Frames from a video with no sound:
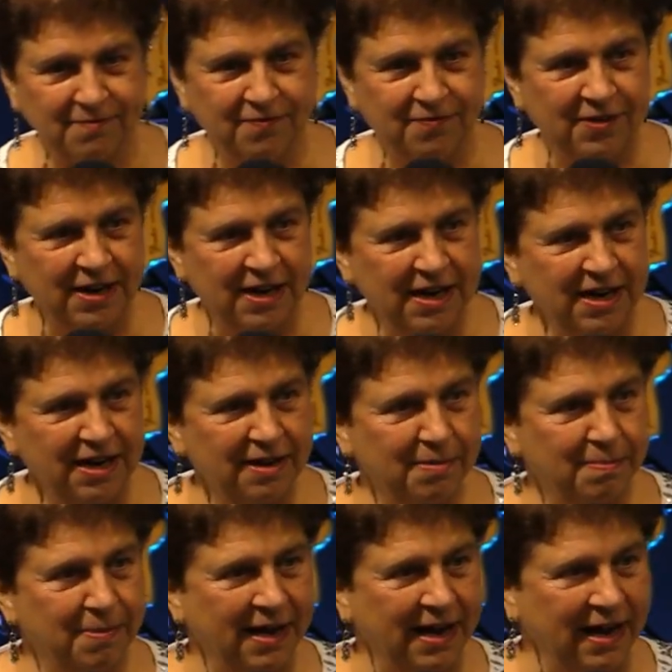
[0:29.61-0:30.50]
fighting a
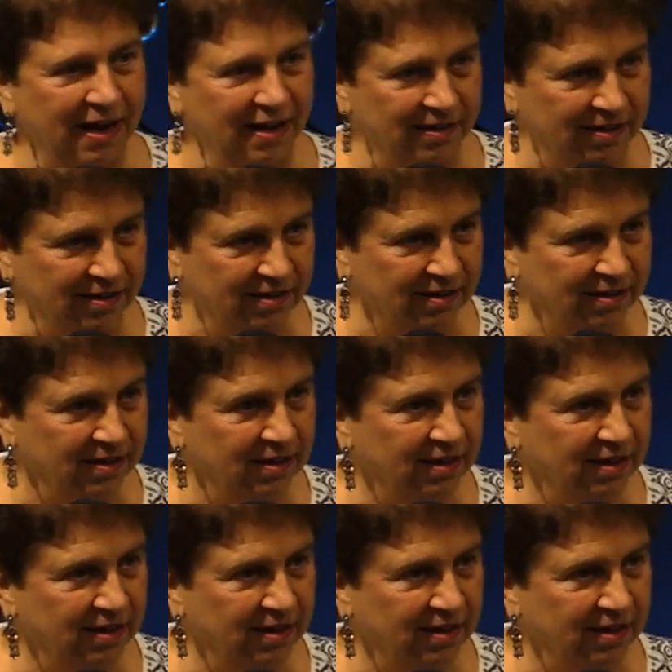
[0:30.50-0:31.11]
battle